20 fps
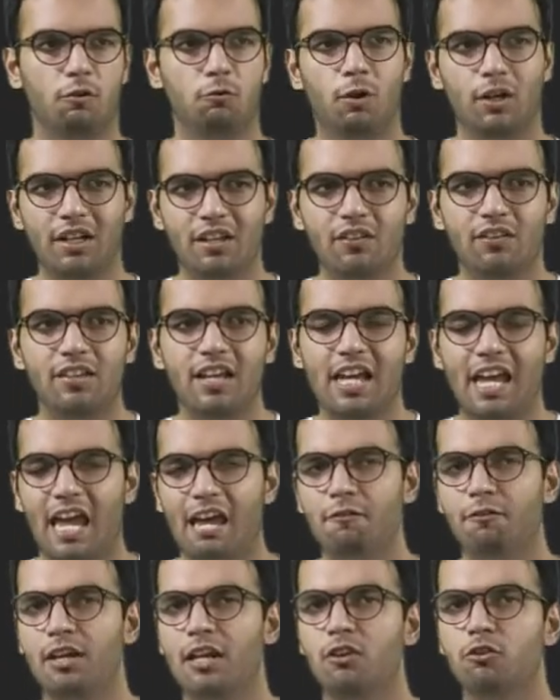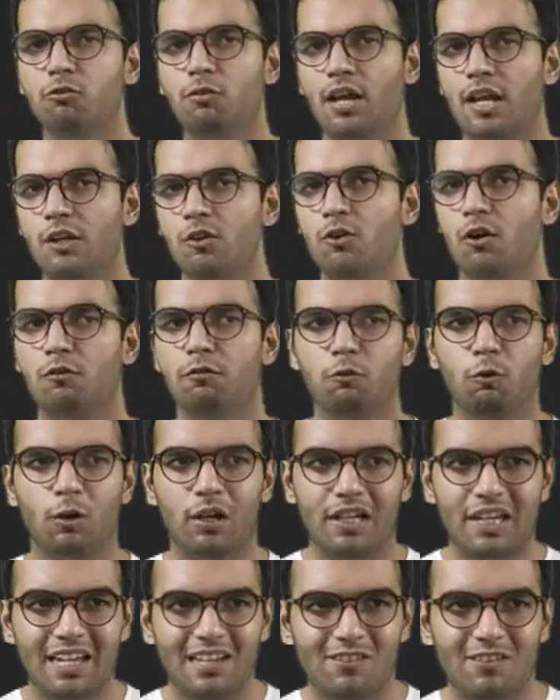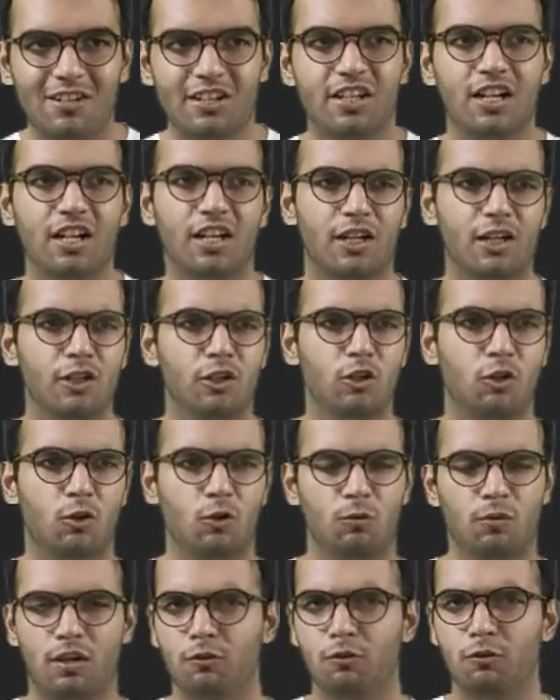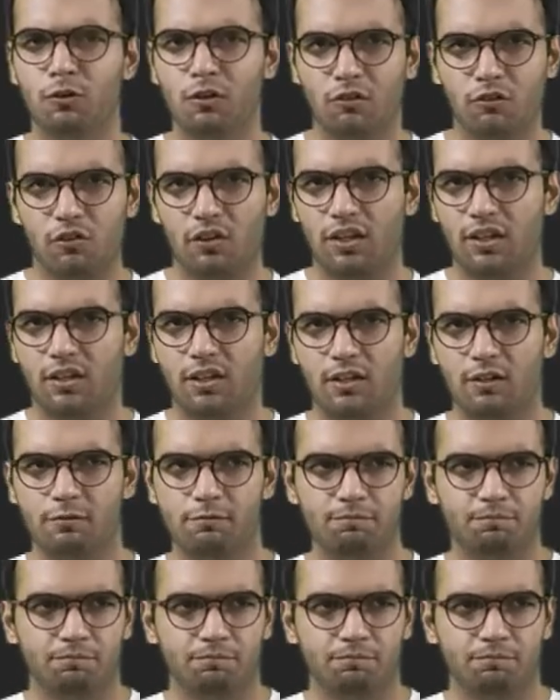What is the average value of voltage and current over full cycle?